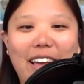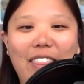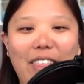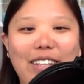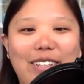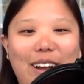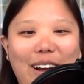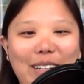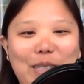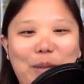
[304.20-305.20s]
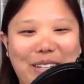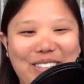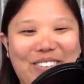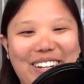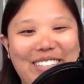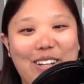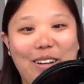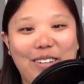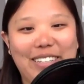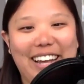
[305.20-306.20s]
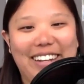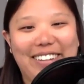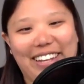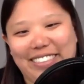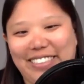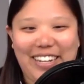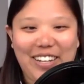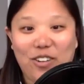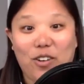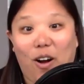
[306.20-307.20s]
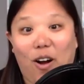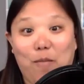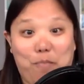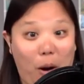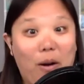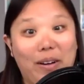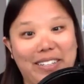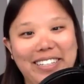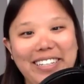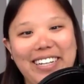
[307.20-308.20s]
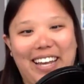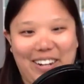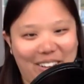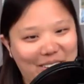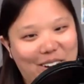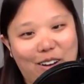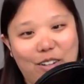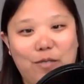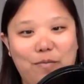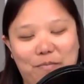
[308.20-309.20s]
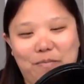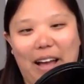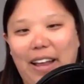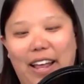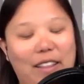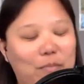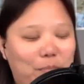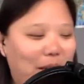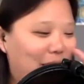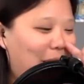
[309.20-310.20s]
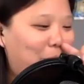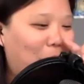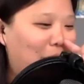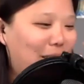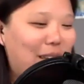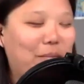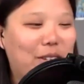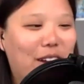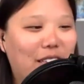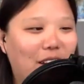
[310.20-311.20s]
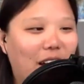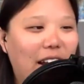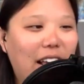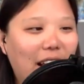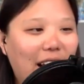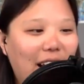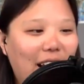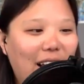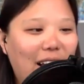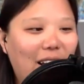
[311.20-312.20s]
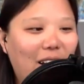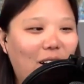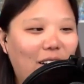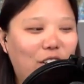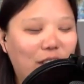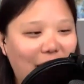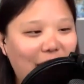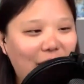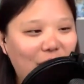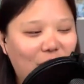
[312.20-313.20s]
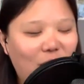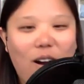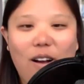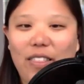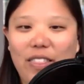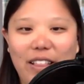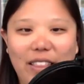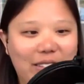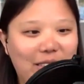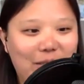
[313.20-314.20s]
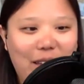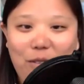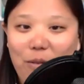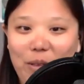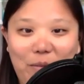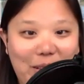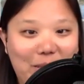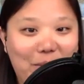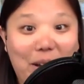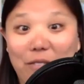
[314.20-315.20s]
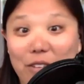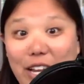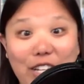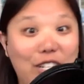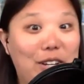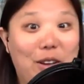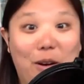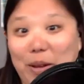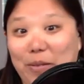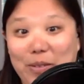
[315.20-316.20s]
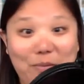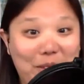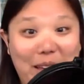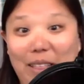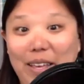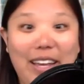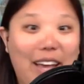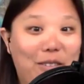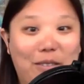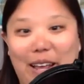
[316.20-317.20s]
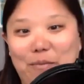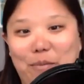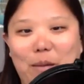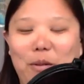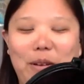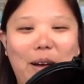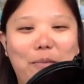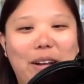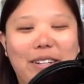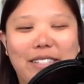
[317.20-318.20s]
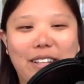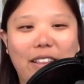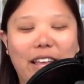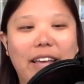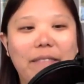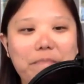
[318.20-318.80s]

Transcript: that is an unexpected way to start your day. You're like sitting in your car parked and another car just, they both had damage. And I thought, she got out of the car and they seemed to have a really reasonable conversation. Nobody was yelling. Everyone had paperwork out. But I just thought, like,